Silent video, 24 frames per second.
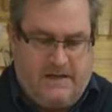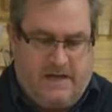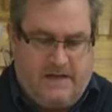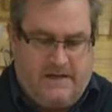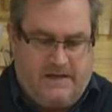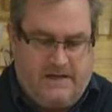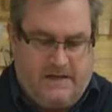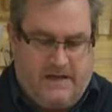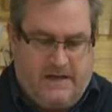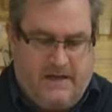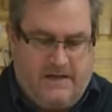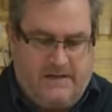on
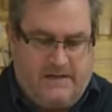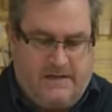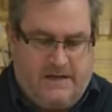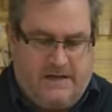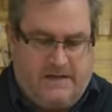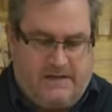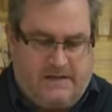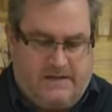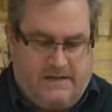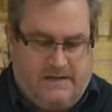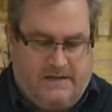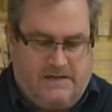the end
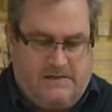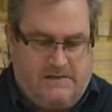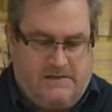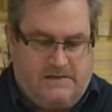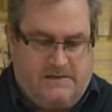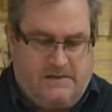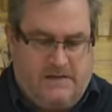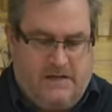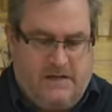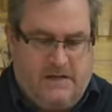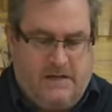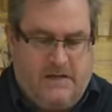like
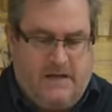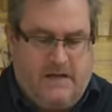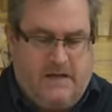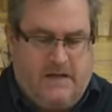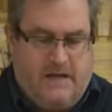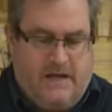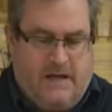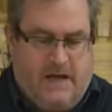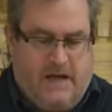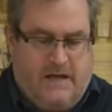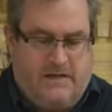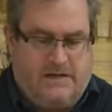this,
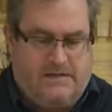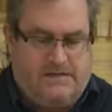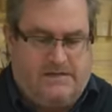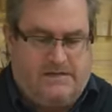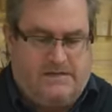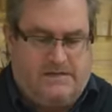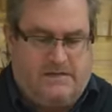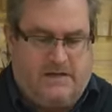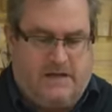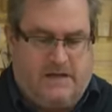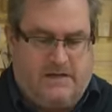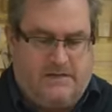and this
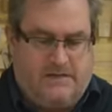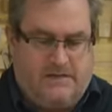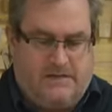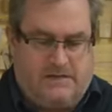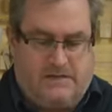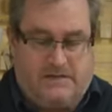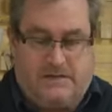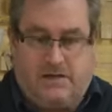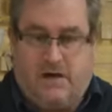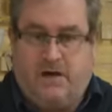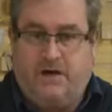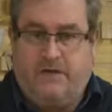is called a
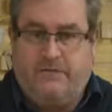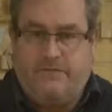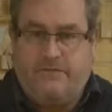scarf